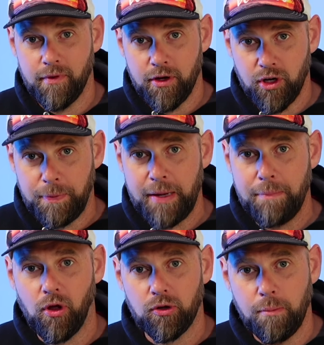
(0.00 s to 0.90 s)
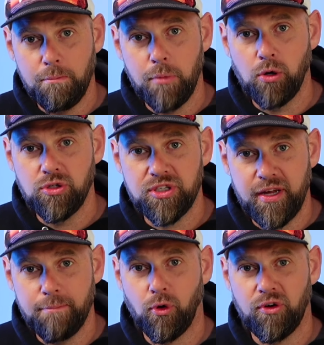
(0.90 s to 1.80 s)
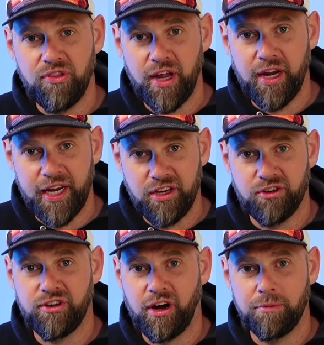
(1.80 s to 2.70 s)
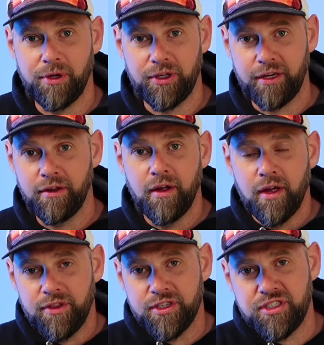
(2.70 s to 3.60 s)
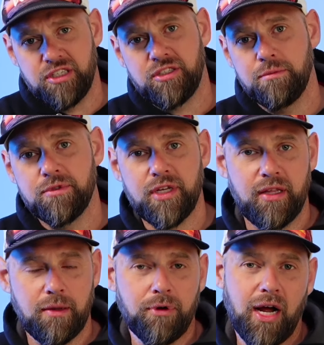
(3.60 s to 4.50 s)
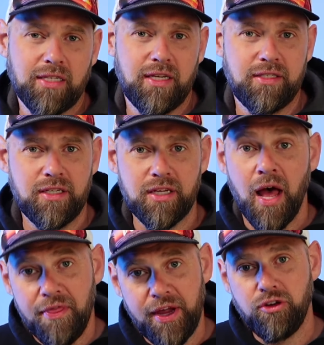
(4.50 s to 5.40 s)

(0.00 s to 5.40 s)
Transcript: Your people are the most important thing in your entire building. The systems and the processes, they do